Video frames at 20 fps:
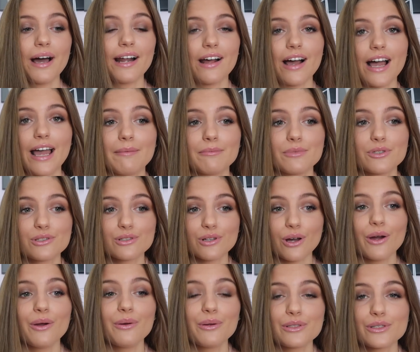and I am
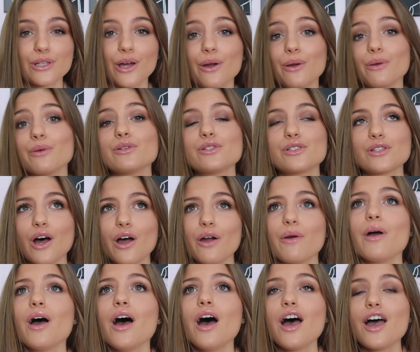so